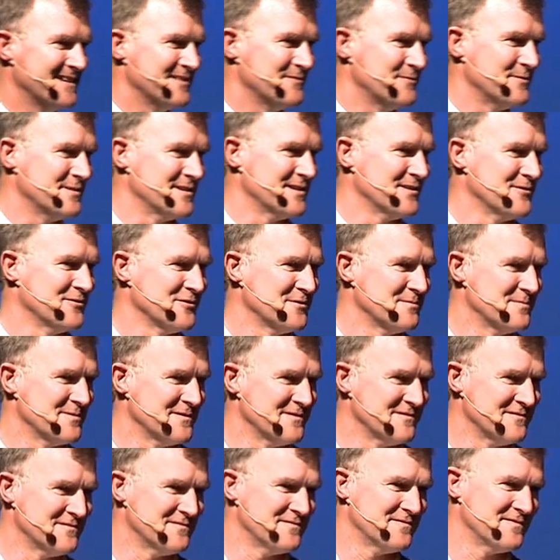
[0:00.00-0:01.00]
with a group
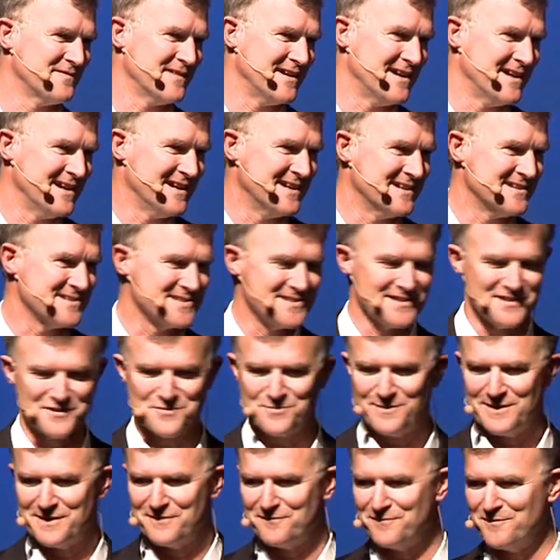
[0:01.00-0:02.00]
of
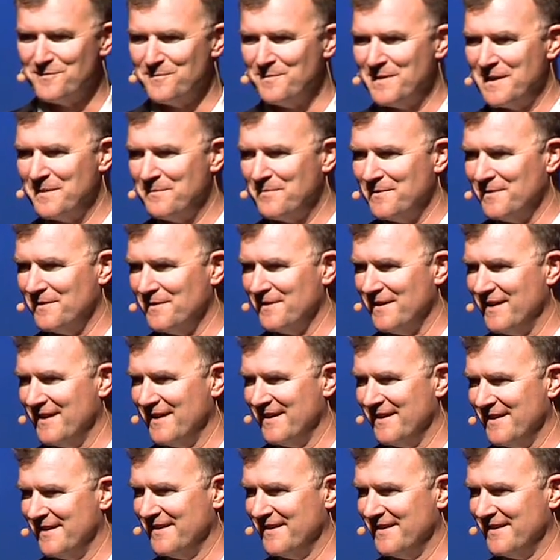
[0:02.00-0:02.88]
such wonderful people.